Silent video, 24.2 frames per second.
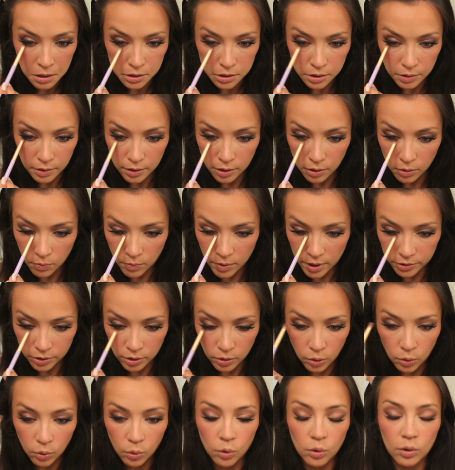So I don't want
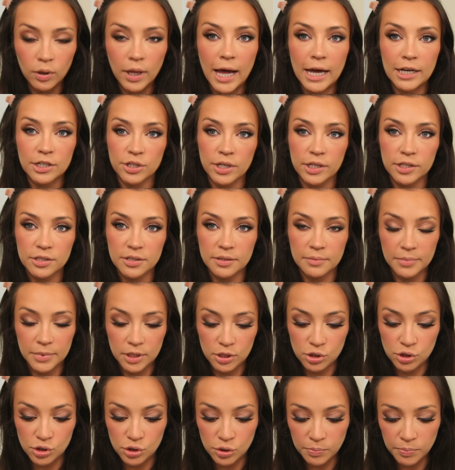the whole lash line to be
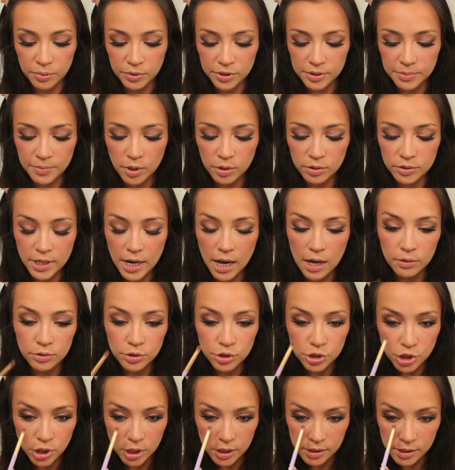super smoked
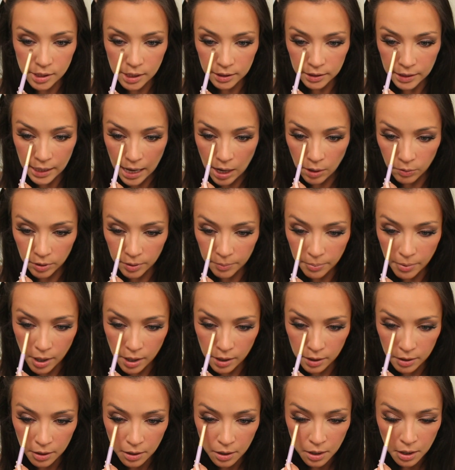out, just like the outer
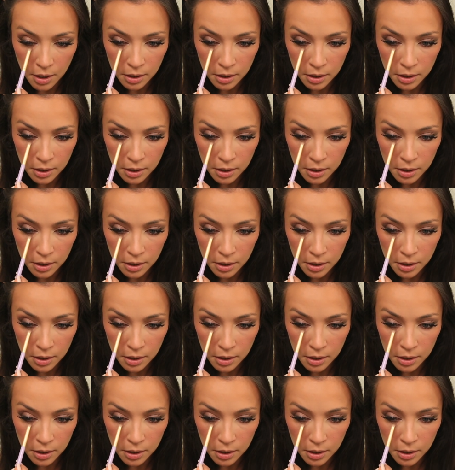part.